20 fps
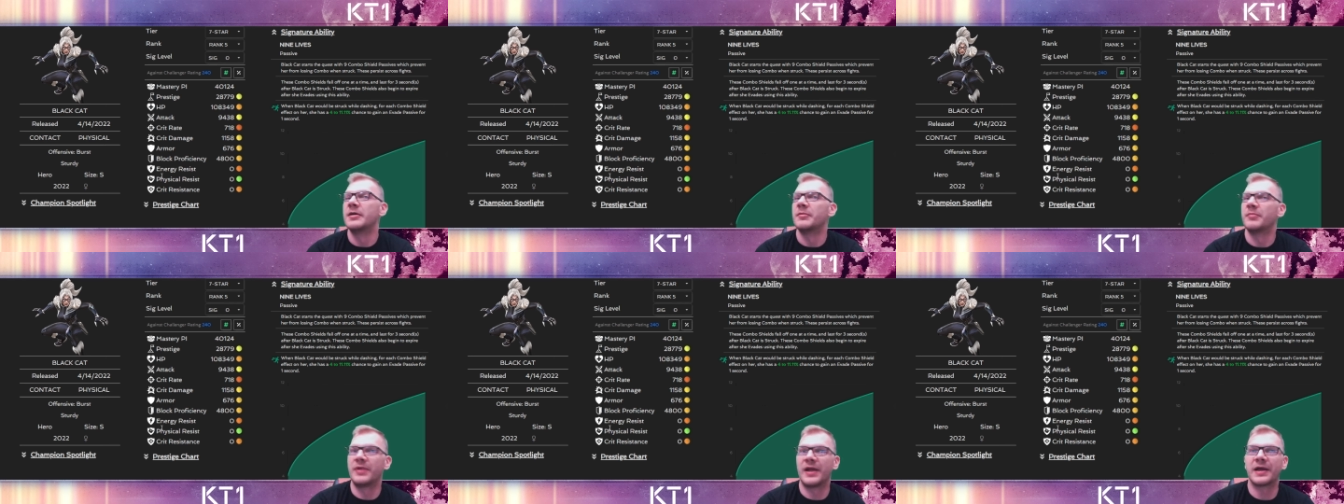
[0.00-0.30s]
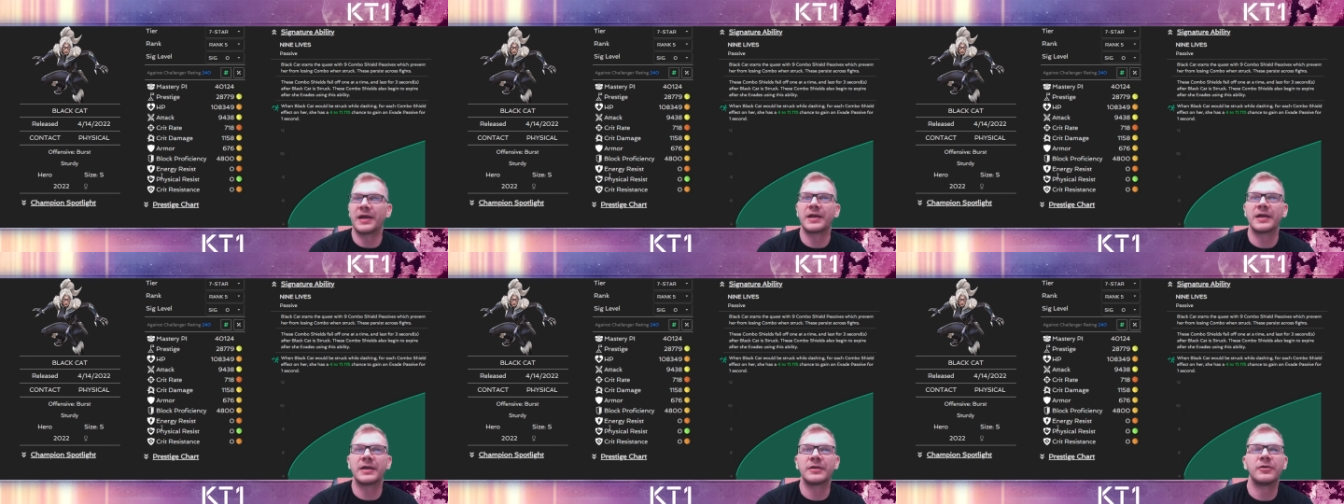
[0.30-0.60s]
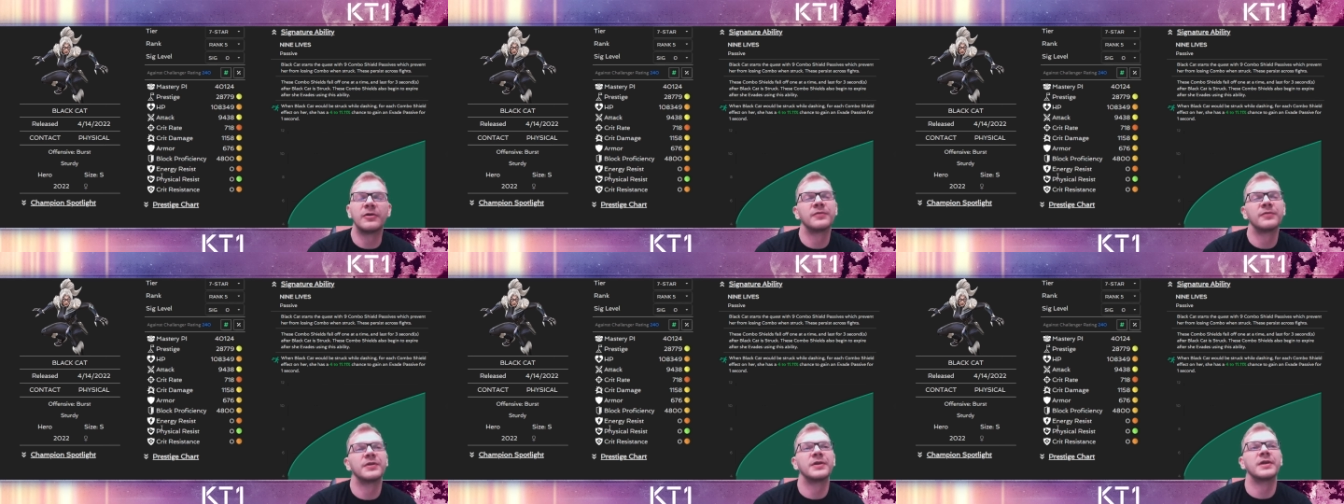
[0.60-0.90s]
Black Cat
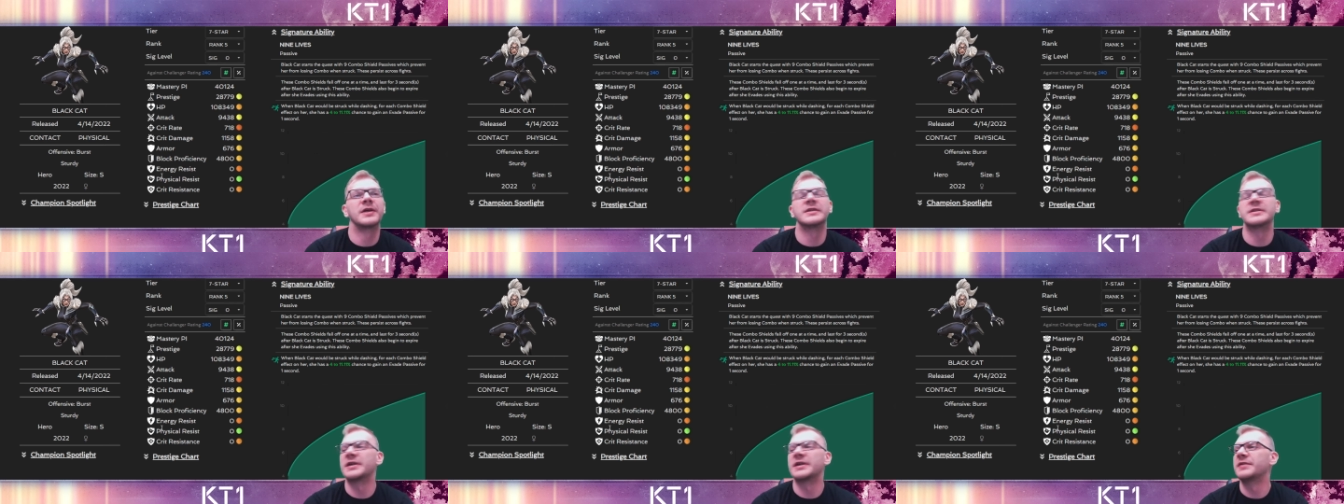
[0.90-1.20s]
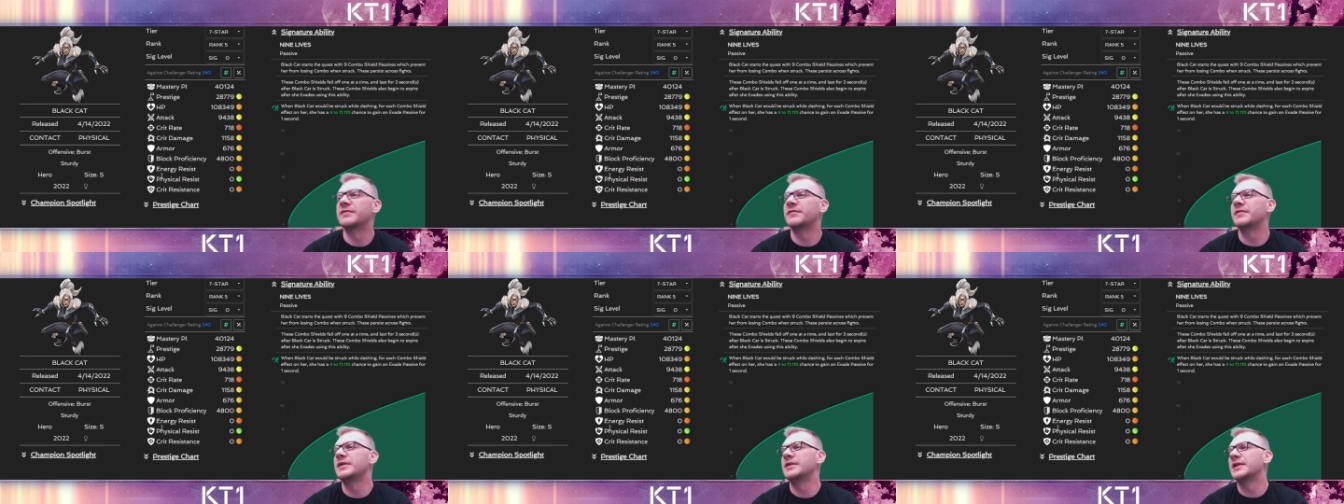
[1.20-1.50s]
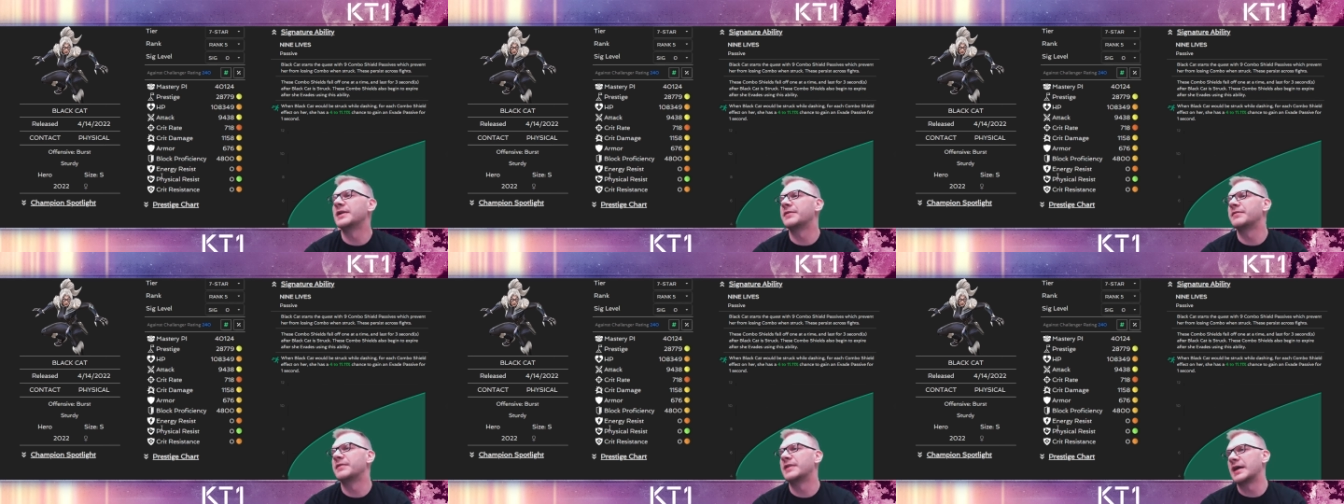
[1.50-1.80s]
often has field
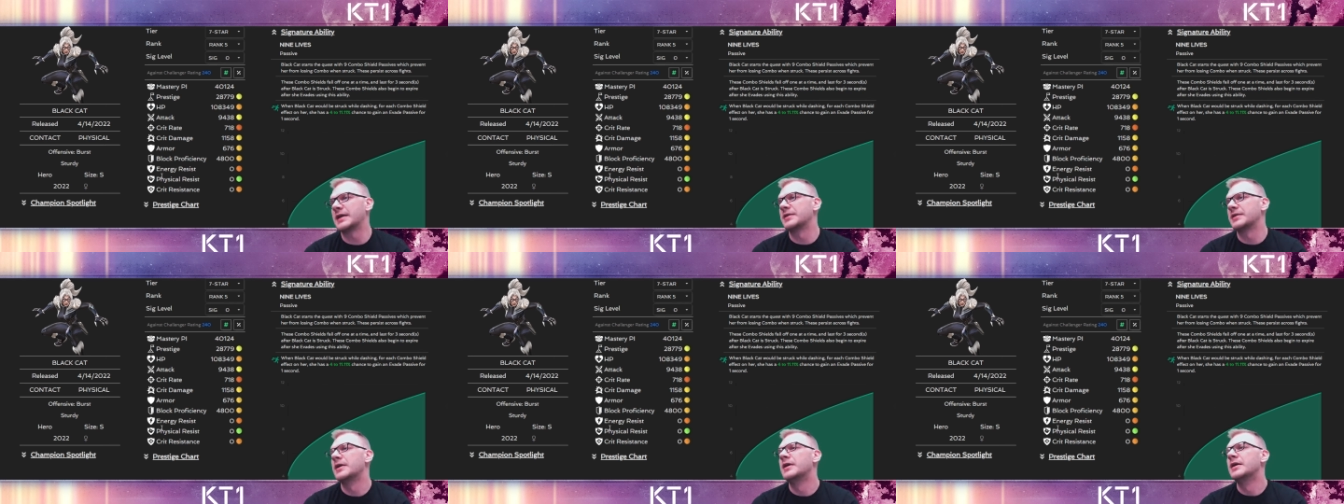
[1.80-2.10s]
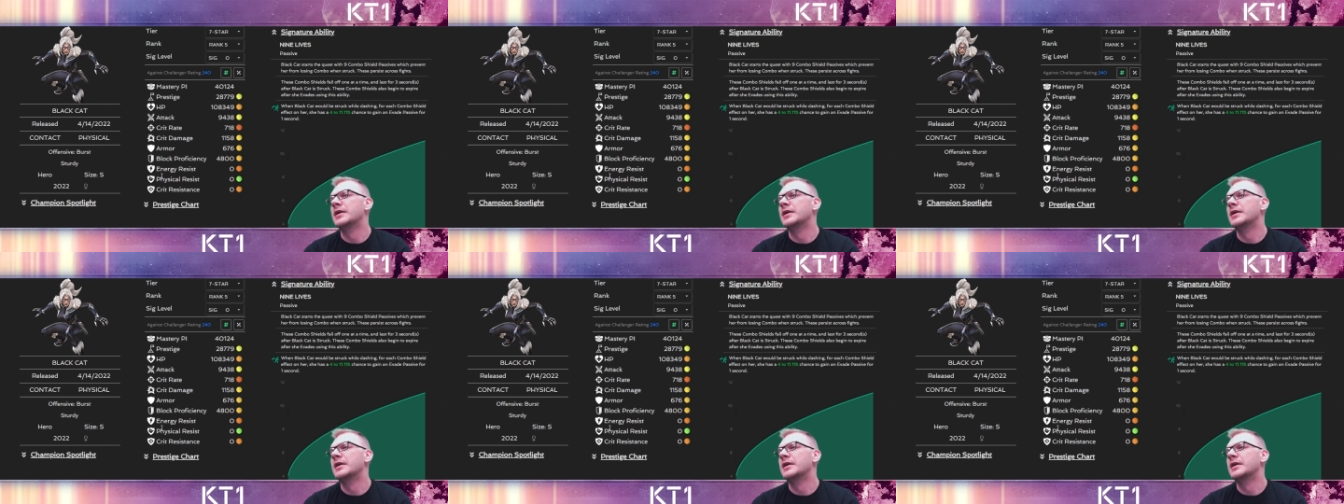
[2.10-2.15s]
day with that.